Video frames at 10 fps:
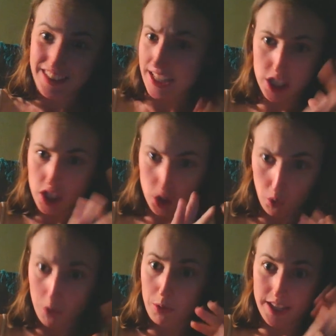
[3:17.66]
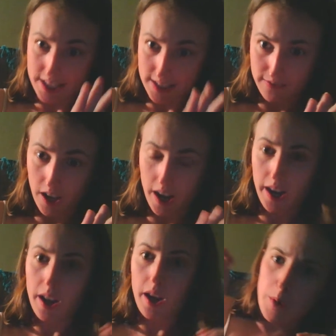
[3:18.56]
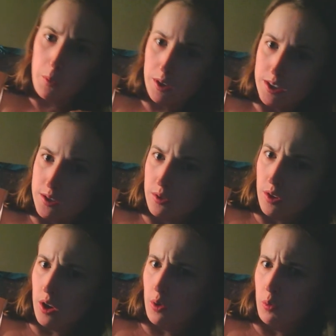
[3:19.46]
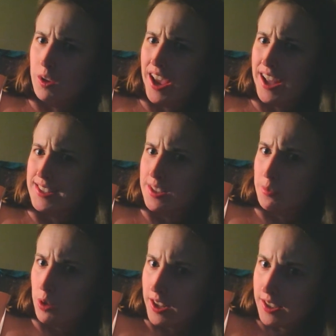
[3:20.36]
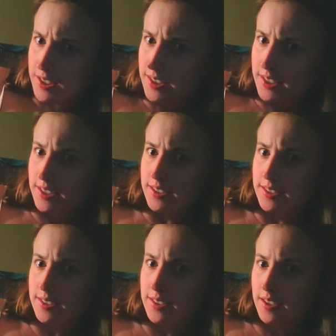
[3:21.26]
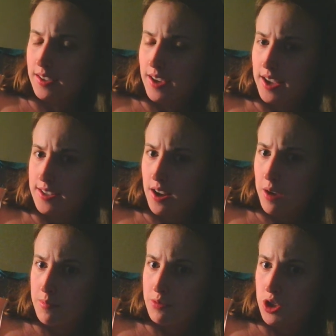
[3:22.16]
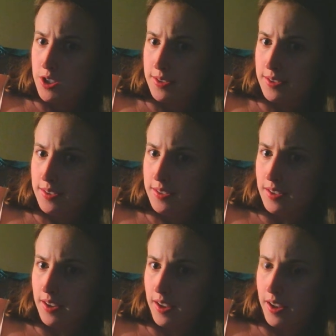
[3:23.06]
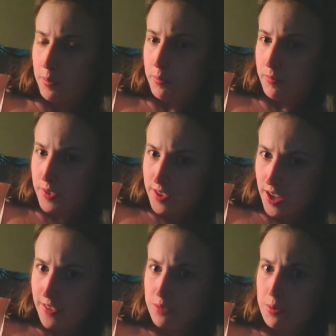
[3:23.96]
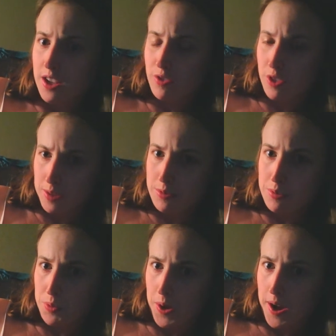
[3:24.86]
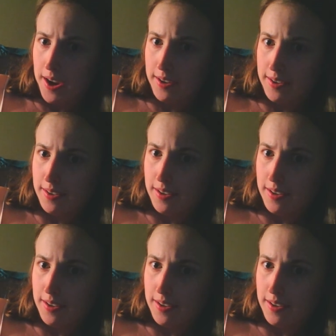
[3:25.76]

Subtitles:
That's normal, that's fine. But once we add someone else's as an option and a safe space for them to pray,